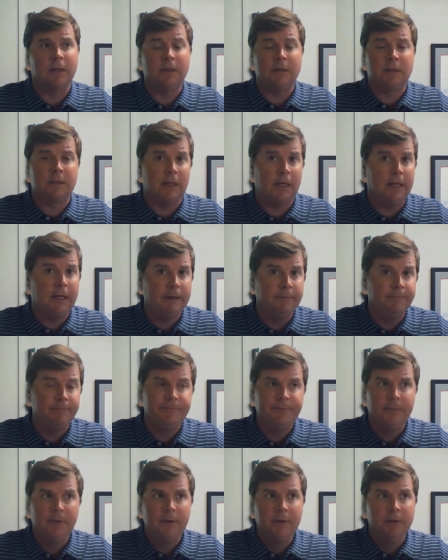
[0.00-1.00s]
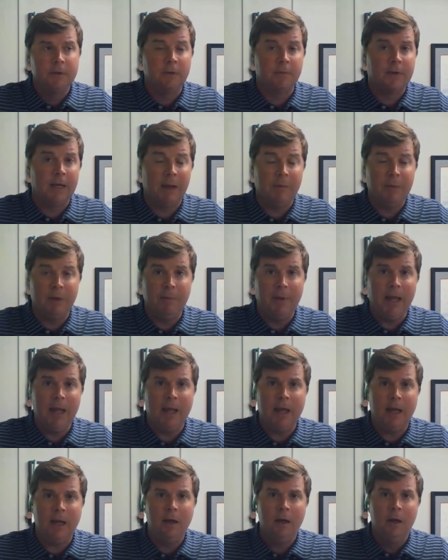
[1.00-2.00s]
let's say sometime in May,